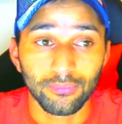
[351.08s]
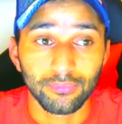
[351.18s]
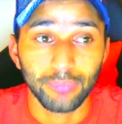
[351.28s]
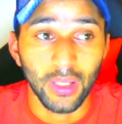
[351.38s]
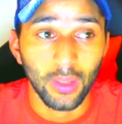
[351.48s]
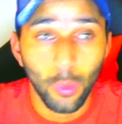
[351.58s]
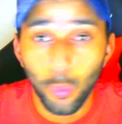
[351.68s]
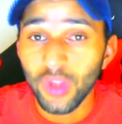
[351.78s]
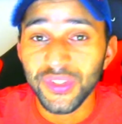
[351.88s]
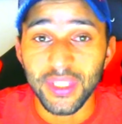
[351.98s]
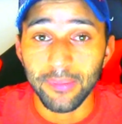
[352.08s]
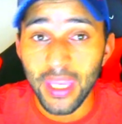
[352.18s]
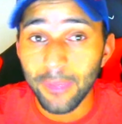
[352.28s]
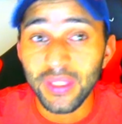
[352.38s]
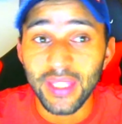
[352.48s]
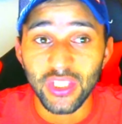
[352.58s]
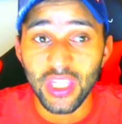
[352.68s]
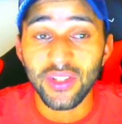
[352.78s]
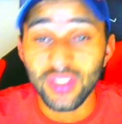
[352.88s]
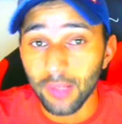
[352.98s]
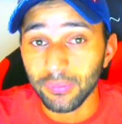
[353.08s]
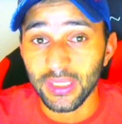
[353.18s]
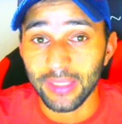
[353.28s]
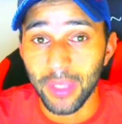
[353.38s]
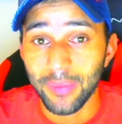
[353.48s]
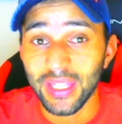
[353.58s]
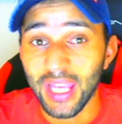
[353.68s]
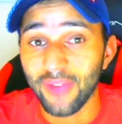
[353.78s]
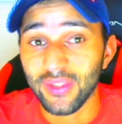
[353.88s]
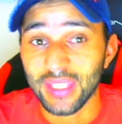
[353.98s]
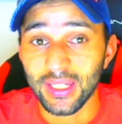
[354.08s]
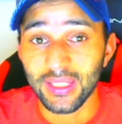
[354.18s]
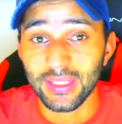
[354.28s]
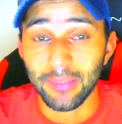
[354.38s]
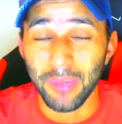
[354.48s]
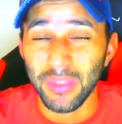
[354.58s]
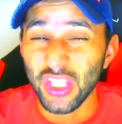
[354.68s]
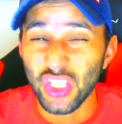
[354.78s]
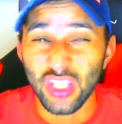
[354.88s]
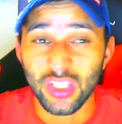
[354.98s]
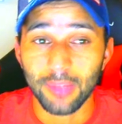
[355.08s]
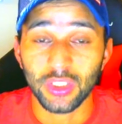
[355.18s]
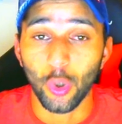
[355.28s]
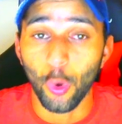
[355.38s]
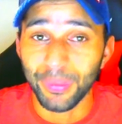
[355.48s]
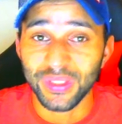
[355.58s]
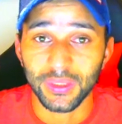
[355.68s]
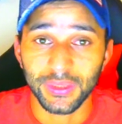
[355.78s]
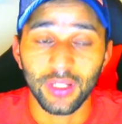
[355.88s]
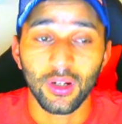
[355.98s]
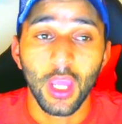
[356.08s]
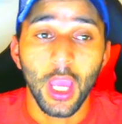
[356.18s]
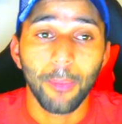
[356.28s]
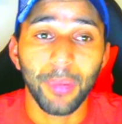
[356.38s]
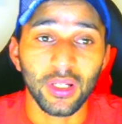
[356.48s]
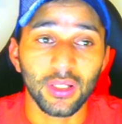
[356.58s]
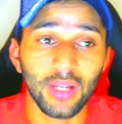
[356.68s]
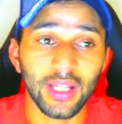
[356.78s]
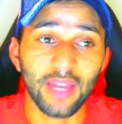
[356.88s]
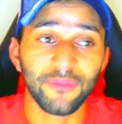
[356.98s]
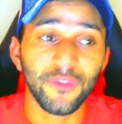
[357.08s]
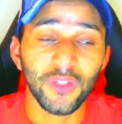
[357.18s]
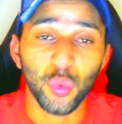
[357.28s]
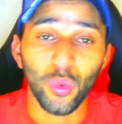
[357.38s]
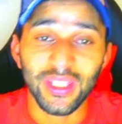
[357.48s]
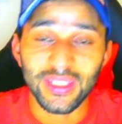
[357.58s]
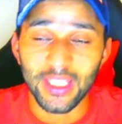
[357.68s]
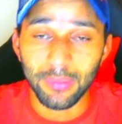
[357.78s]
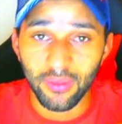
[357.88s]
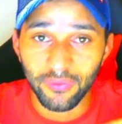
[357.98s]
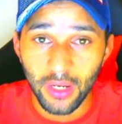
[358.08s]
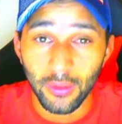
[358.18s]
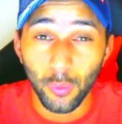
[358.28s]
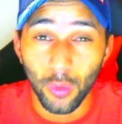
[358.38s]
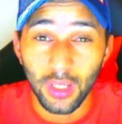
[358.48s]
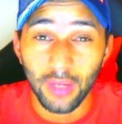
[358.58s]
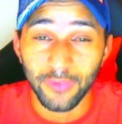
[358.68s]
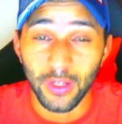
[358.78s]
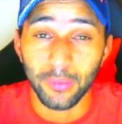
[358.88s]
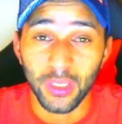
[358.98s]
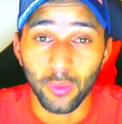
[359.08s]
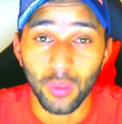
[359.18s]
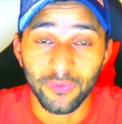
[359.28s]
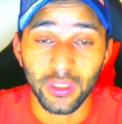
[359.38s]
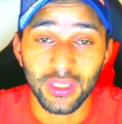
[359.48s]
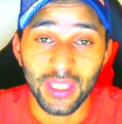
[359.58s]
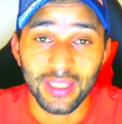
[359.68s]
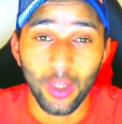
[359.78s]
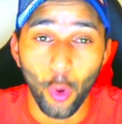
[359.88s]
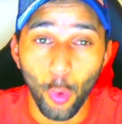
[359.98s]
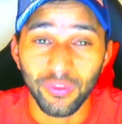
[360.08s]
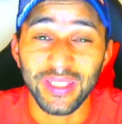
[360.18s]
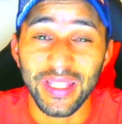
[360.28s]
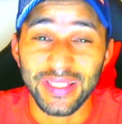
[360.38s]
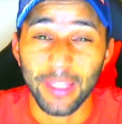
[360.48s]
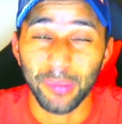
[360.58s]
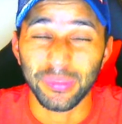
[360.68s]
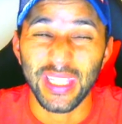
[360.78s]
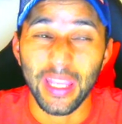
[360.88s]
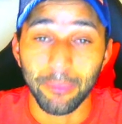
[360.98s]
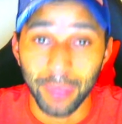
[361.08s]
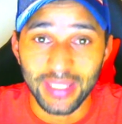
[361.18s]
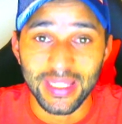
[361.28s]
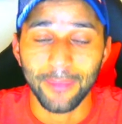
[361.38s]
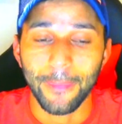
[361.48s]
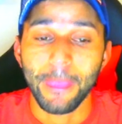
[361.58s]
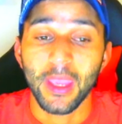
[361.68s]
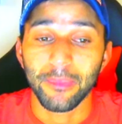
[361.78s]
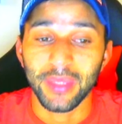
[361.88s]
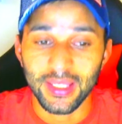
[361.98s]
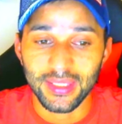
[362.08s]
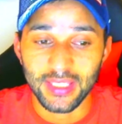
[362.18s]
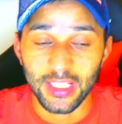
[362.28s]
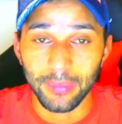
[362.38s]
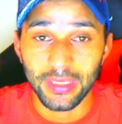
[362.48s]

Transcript: But we'll see. Maybe they change something. Maybe they haven't said anything. Maybe they change something. The hope is still there. But again, FIFA 20 is going to be a very big one for EA, and hopefully they step up the game big time because it's going to be